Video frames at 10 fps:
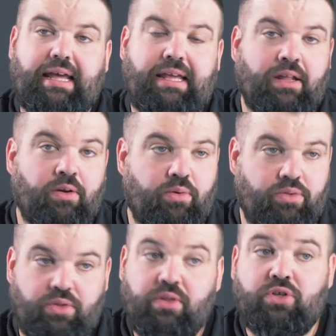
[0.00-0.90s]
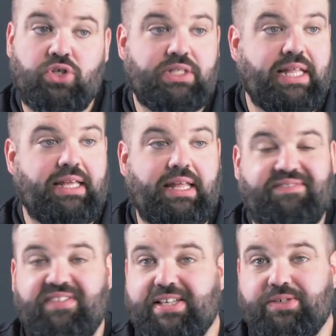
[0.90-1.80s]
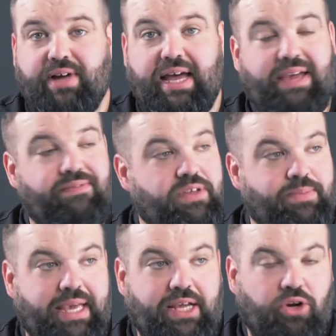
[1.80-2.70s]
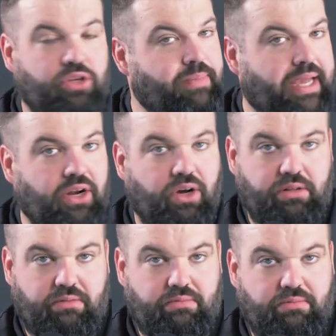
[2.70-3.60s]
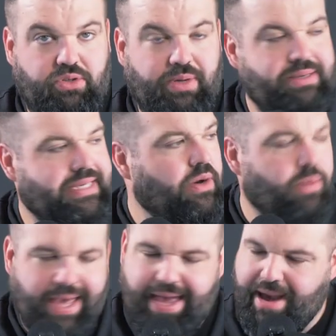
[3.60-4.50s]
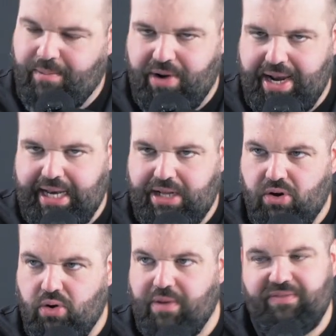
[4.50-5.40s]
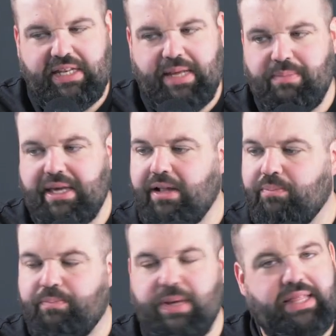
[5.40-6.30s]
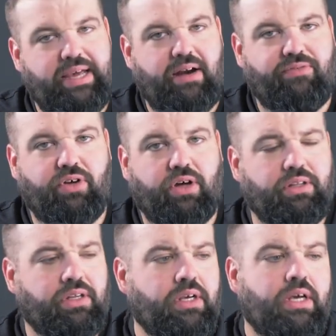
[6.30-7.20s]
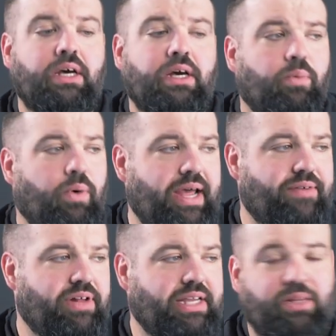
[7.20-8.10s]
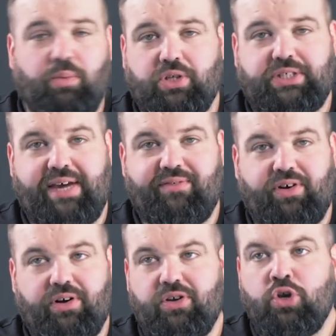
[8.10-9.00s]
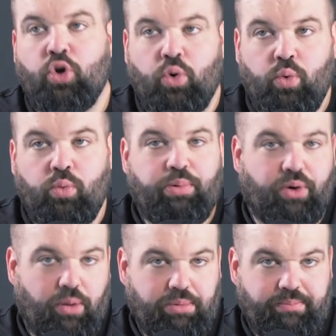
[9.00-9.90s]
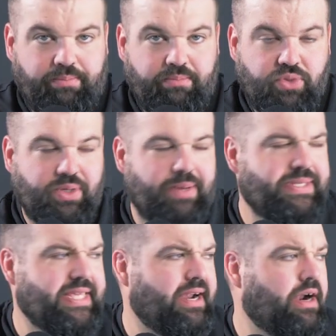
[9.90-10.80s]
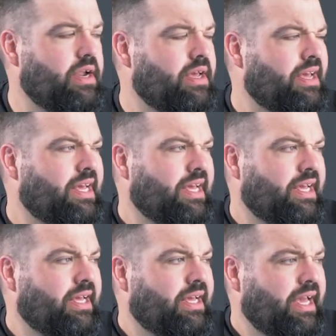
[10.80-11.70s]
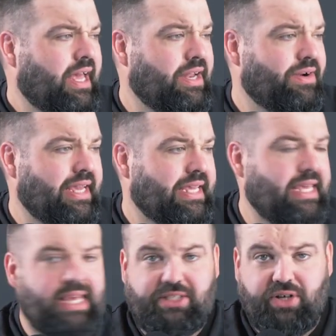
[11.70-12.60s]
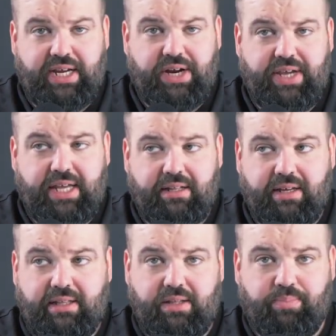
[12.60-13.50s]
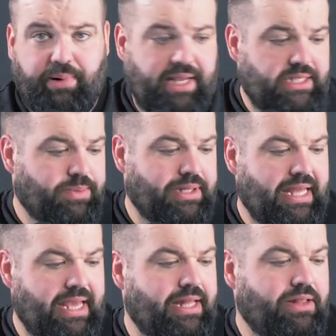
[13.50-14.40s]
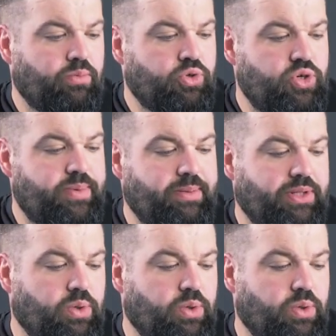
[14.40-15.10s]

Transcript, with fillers: you know, just like if he's arrived, you may get on, you may not. So I was like, okay, I'm ready to go. If you need me, I'll be there. If not, whatever. I'll get to watch Kevin Hart, no problem. So I was there, and they're like, yeah, he's not here yet, and the break's about to end. Would you be able to